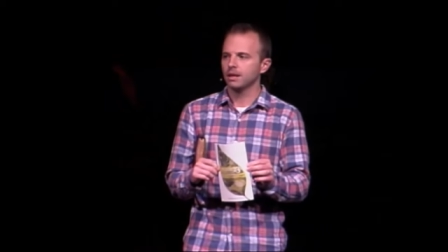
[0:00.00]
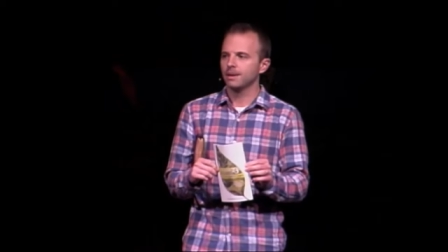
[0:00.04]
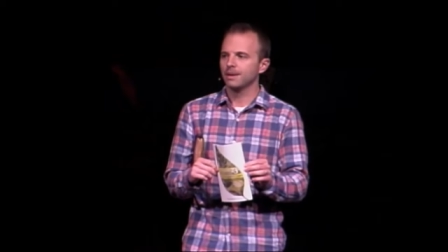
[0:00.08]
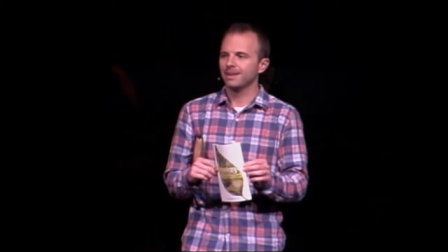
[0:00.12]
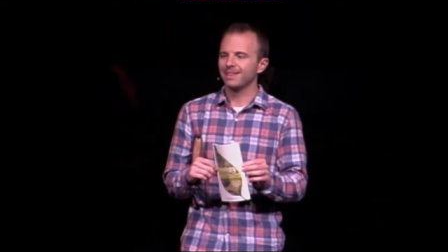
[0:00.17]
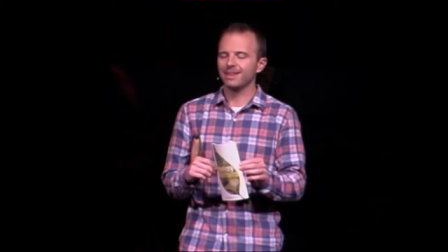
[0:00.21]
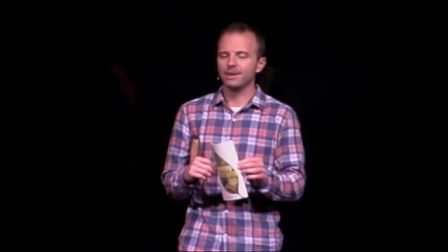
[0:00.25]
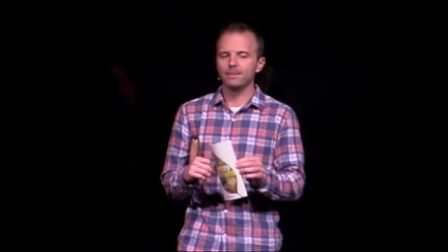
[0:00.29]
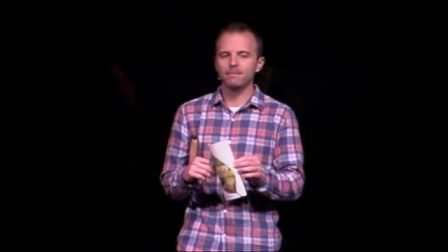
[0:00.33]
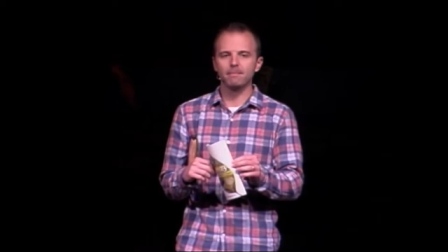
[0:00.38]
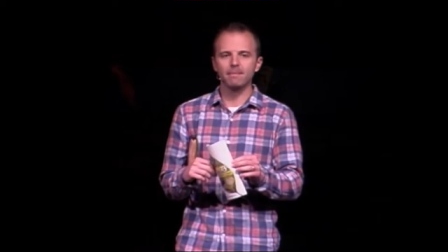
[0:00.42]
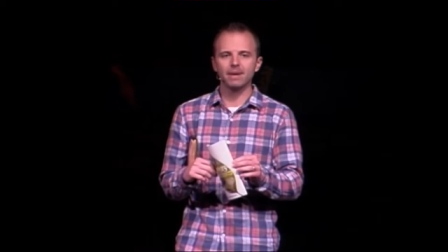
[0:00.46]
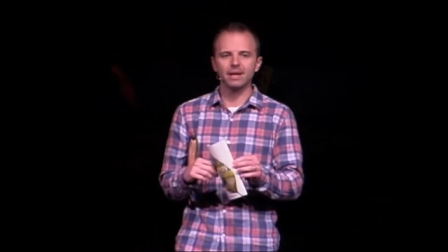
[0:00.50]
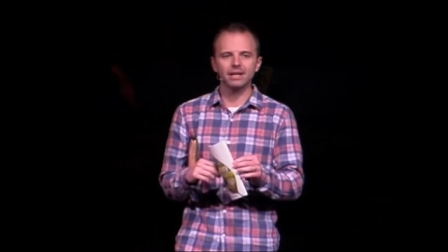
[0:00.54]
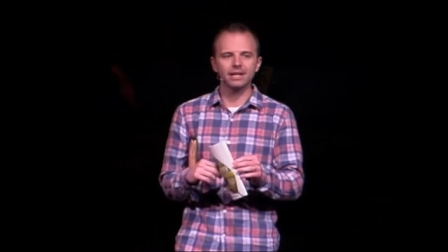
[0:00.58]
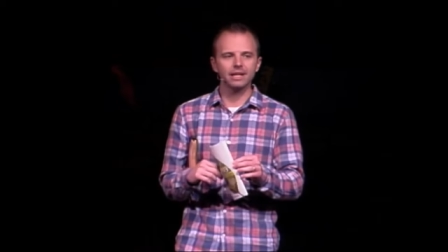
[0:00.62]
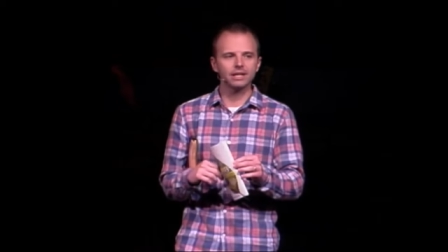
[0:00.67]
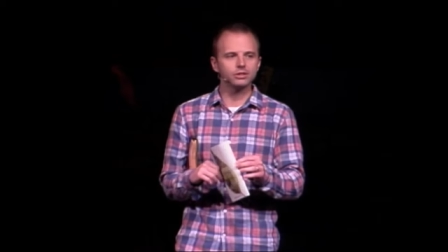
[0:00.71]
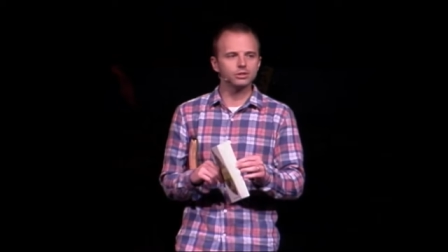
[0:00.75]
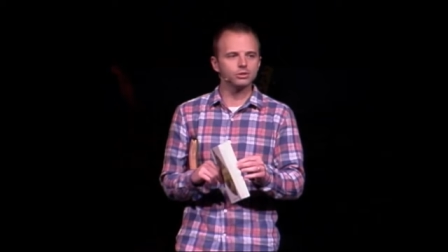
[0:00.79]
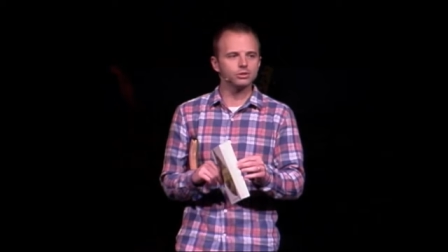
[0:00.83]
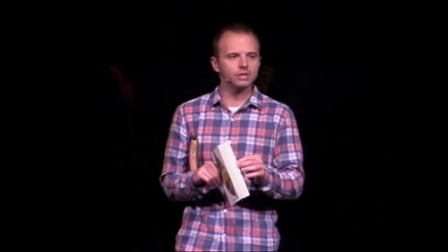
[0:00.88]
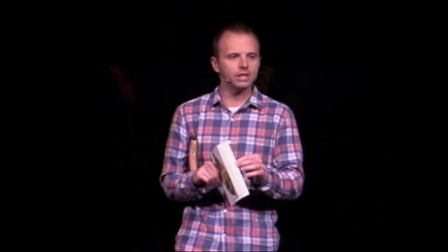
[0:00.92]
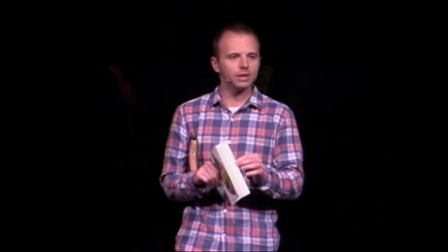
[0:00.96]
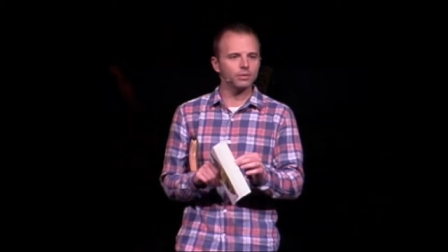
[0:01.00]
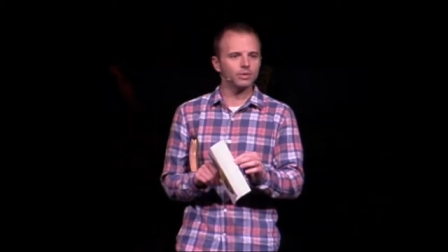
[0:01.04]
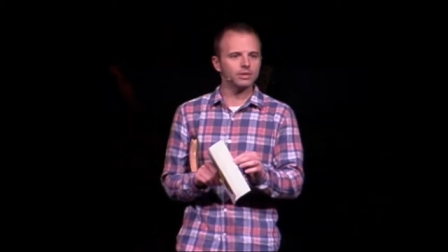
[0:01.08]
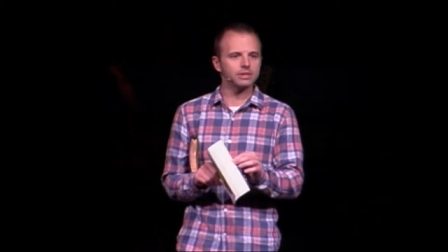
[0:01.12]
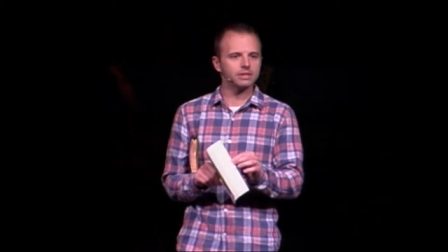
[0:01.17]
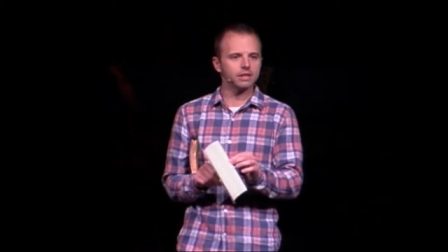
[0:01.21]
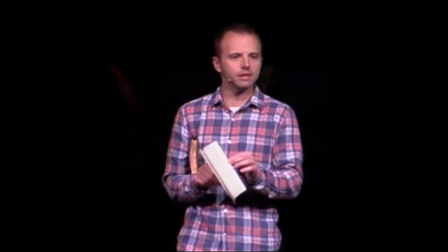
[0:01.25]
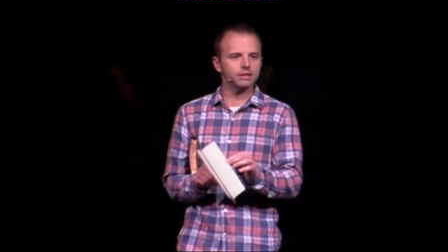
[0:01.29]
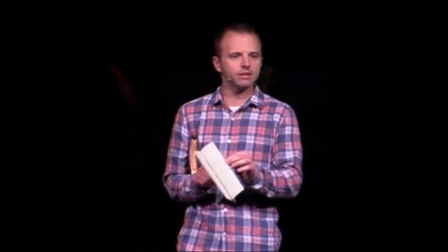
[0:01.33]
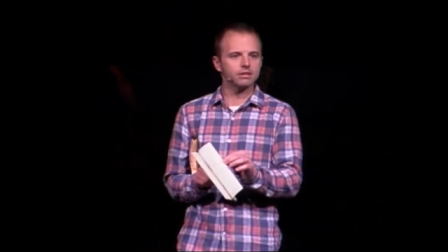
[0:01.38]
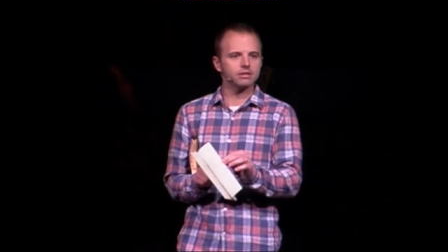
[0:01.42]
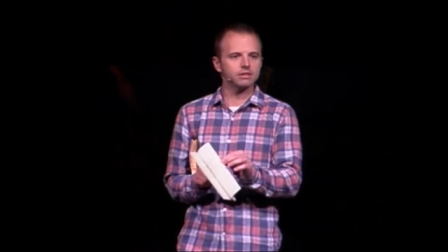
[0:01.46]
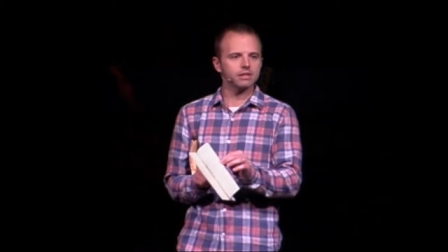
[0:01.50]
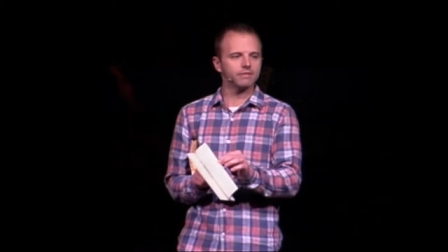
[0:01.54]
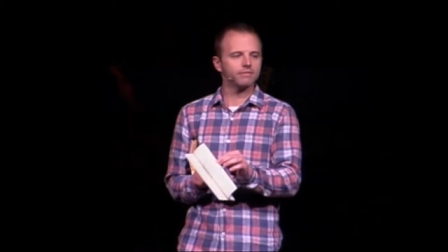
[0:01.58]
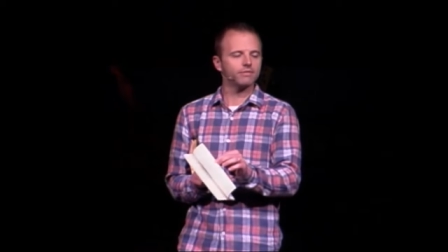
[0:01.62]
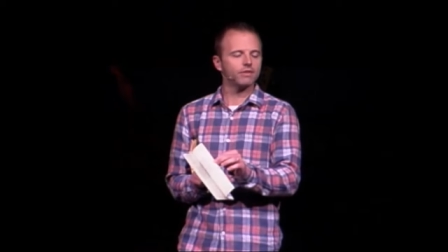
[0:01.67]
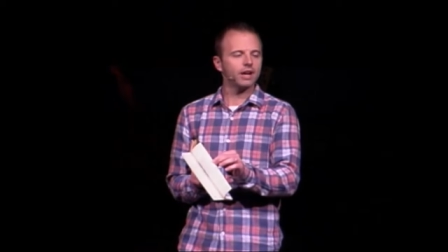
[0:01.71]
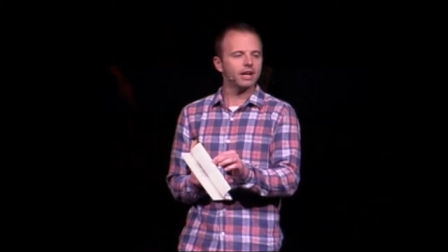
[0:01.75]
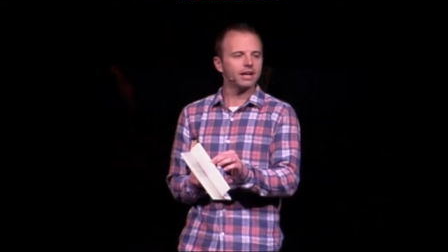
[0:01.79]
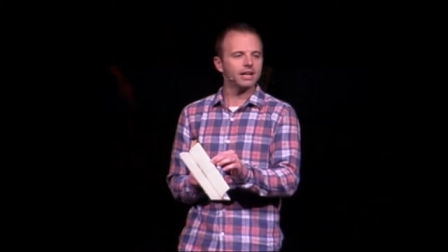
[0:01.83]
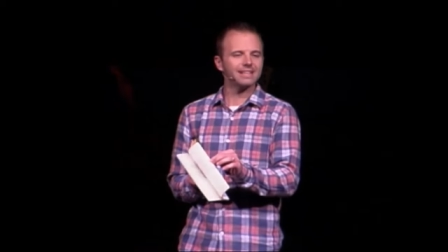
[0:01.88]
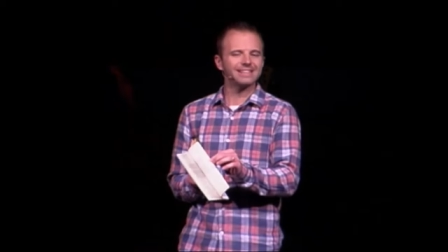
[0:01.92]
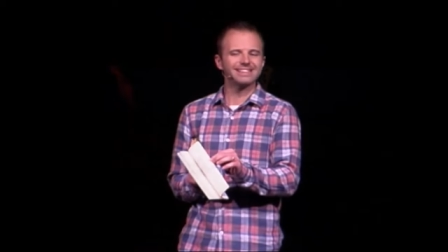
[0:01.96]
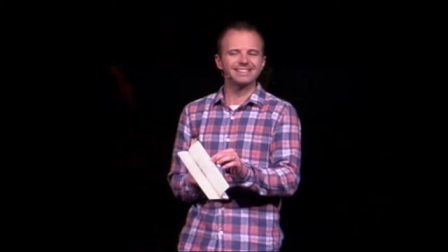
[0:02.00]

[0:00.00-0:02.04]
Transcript: Then Monday, Tuesday, Wednesday, Thursday, Friday,